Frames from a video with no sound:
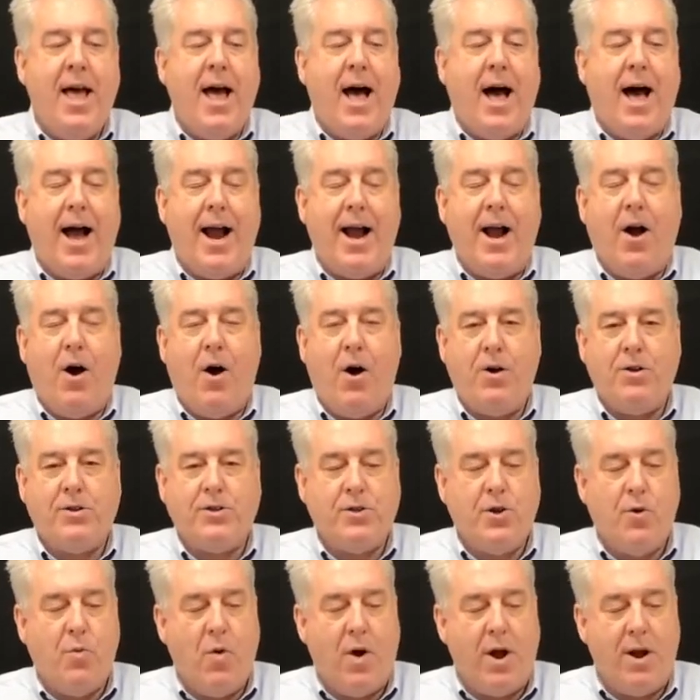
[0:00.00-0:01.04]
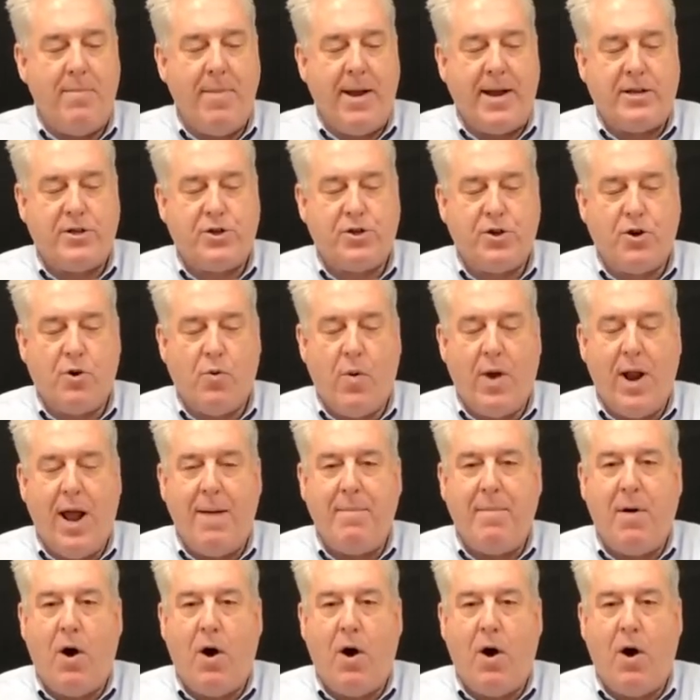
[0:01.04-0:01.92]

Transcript: I also want to make sure when I'm